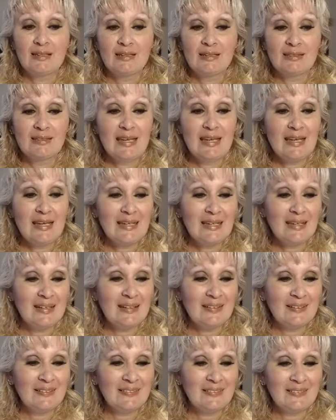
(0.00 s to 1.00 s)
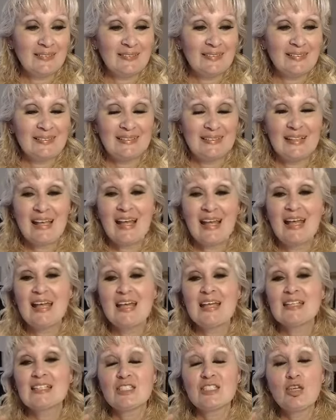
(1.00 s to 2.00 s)
Thank you.
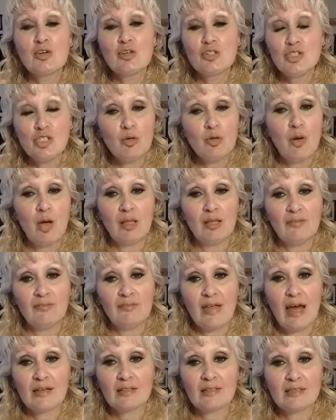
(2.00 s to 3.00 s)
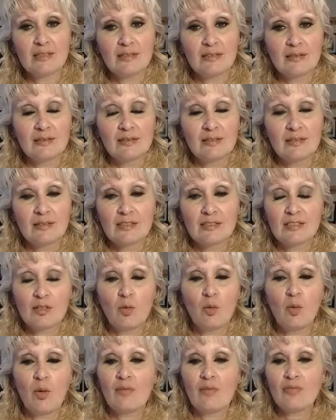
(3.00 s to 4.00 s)
You can do all of that.
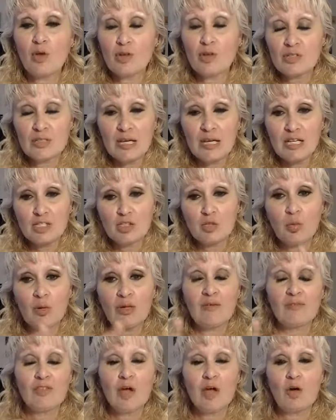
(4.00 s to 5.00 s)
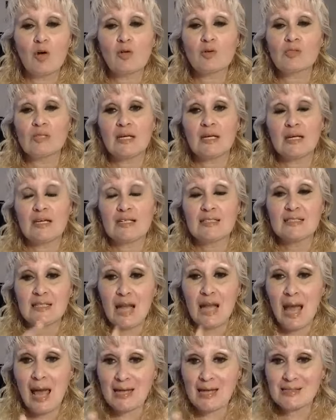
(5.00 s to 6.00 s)
So those, each one of those is an
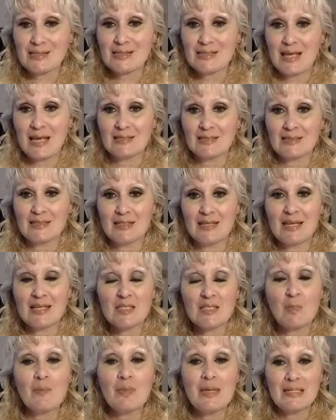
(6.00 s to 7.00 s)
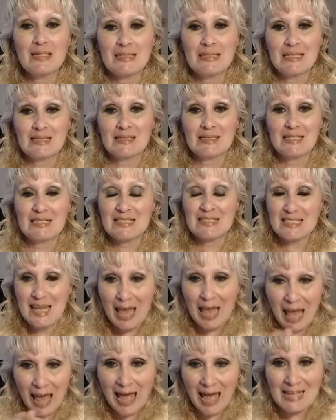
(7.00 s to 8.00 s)
asset. It's a business. It's an
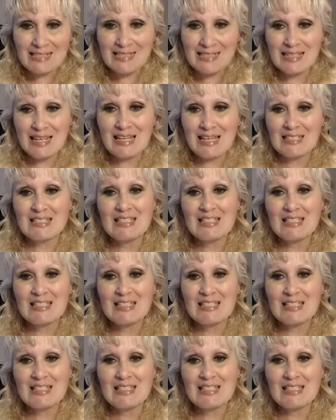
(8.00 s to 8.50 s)
asset.